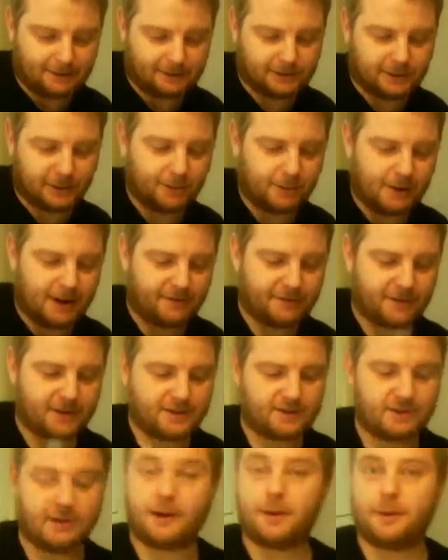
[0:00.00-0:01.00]
you'll have to
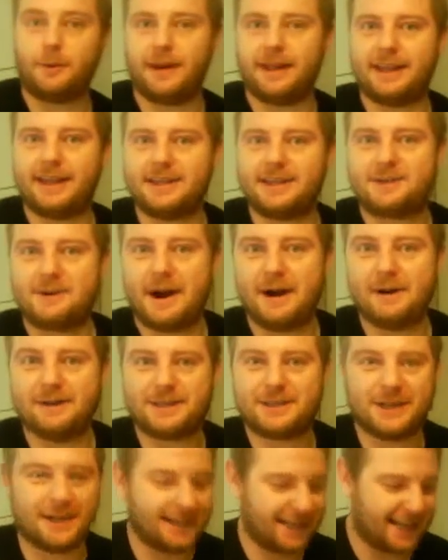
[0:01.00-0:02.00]
struggle with as well,
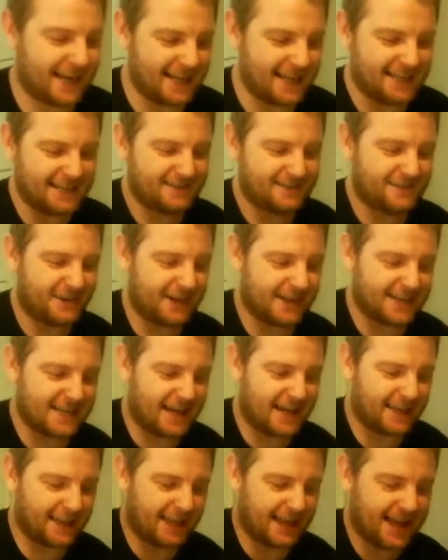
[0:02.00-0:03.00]
trying to get these figures
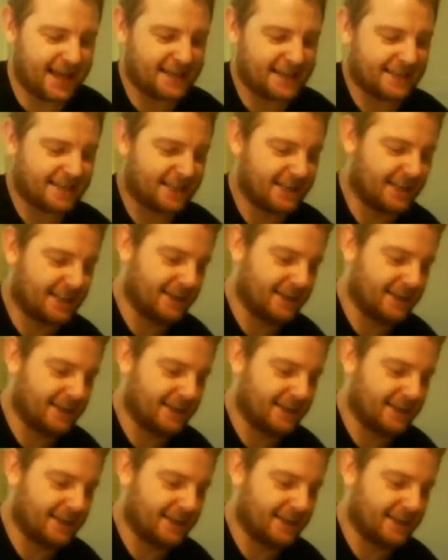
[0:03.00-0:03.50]
out of the case.